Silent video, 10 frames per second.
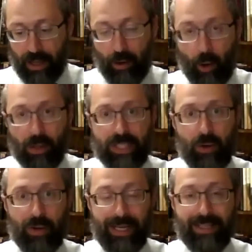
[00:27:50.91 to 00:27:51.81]

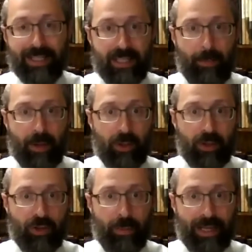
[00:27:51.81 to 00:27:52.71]
also is susceptible to
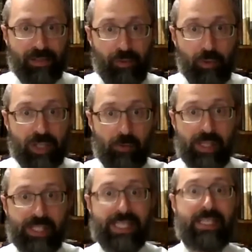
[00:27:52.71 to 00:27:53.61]
tumah as food. So we
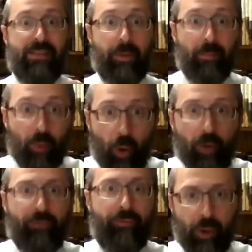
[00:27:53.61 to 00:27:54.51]
see it's even more
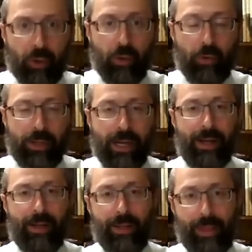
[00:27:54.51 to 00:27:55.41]
food
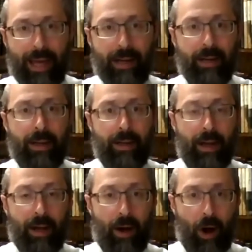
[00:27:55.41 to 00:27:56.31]
than
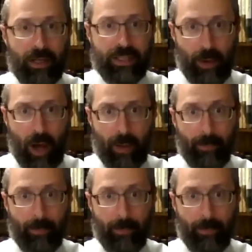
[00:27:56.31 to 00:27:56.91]
hearts of palm.